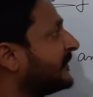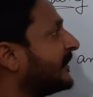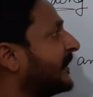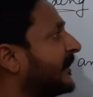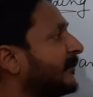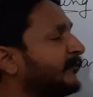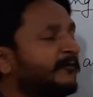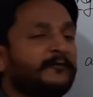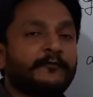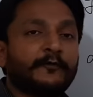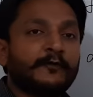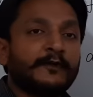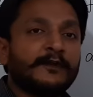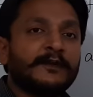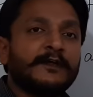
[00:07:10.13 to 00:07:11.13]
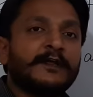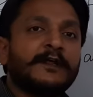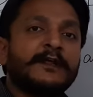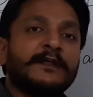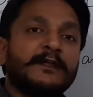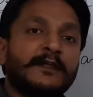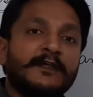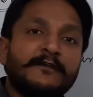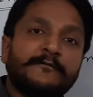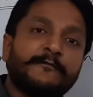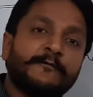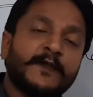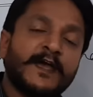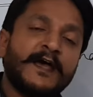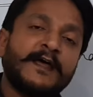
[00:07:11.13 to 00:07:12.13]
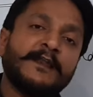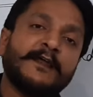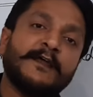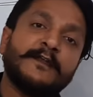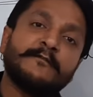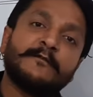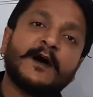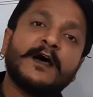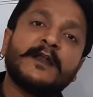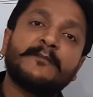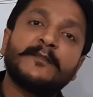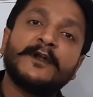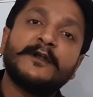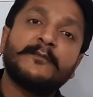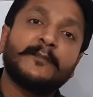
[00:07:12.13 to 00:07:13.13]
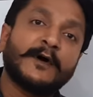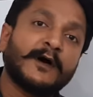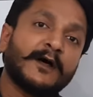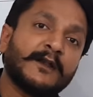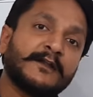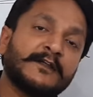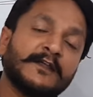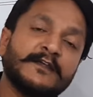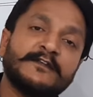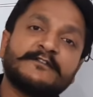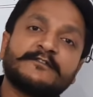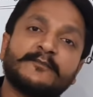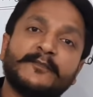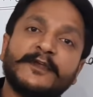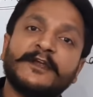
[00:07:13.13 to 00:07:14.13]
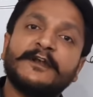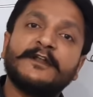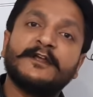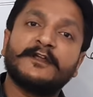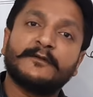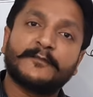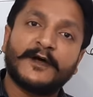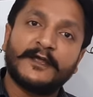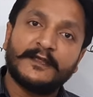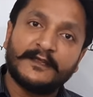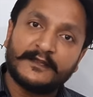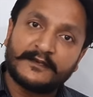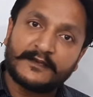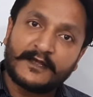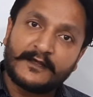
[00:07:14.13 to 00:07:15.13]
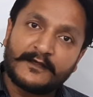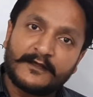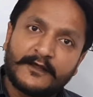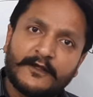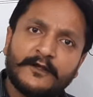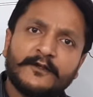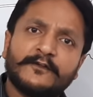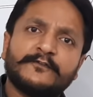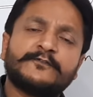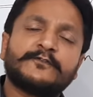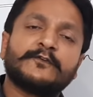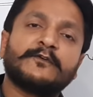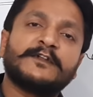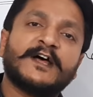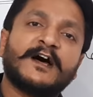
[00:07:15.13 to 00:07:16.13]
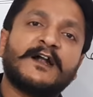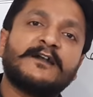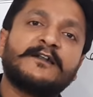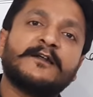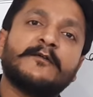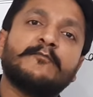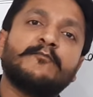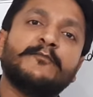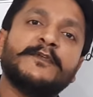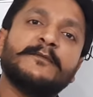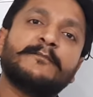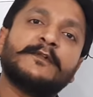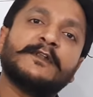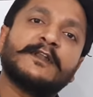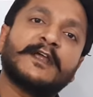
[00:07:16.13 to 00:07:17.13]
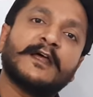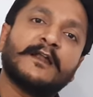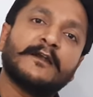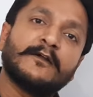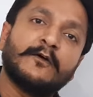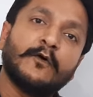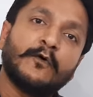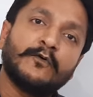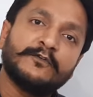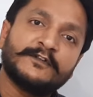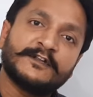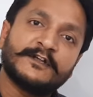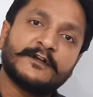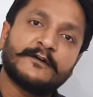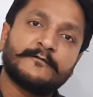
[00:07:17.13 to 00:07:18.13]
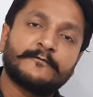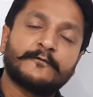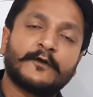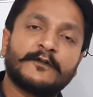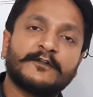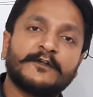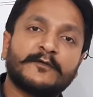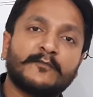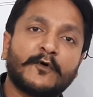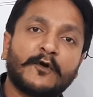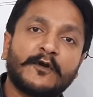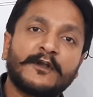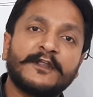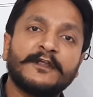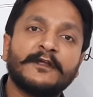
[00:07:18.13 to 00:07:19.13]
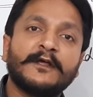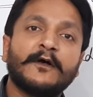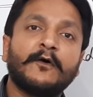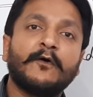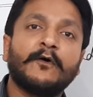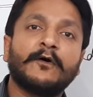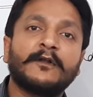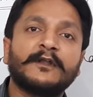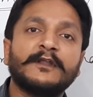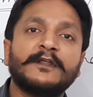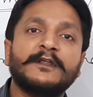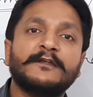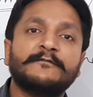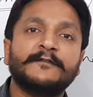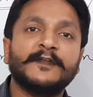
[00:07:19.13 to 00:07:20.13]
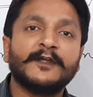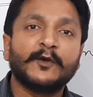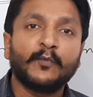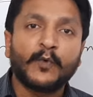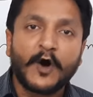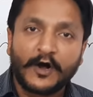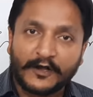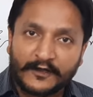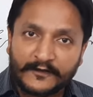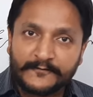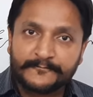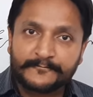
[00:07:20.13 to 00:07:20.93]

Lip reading: helpful if an environment park is made in my area so that people can go there for their morning or evening walk.